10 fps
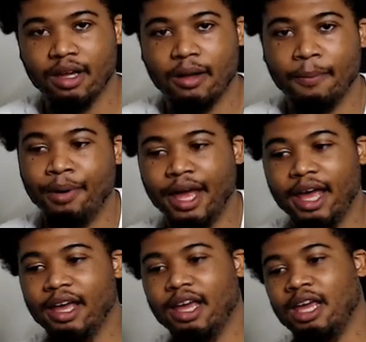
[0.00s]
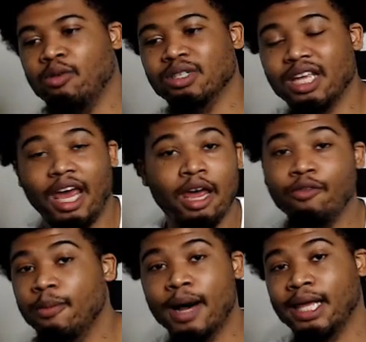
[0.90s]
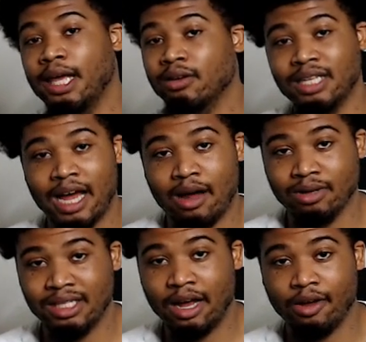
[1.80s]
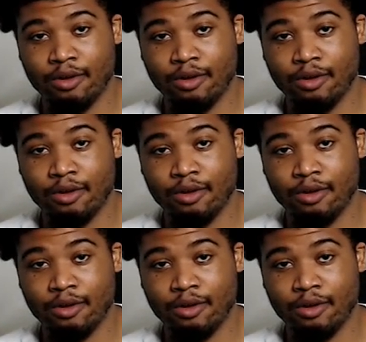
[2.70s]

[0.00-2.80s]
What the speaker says: But it was everybody else that I was doubting.